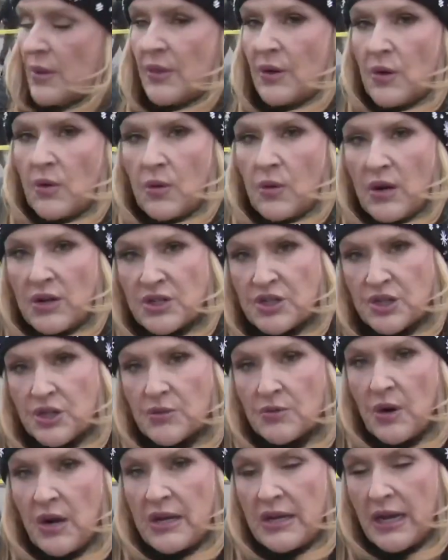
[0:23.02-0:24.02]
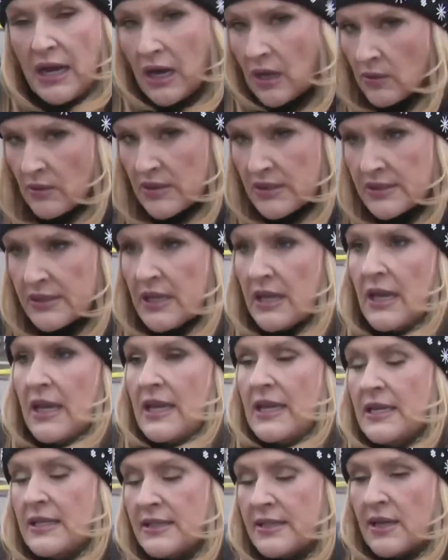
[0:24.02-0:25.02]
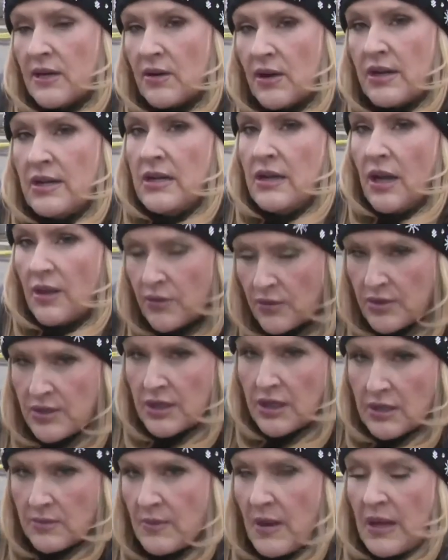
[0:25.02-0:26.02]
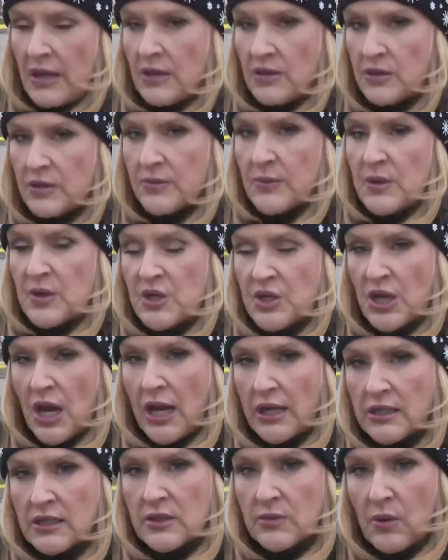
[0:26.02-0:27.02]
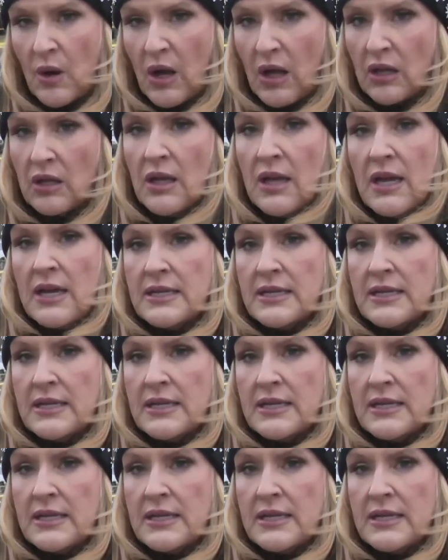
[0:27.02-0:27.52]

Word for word: But the question right now is, is there another young man who's been shot as well?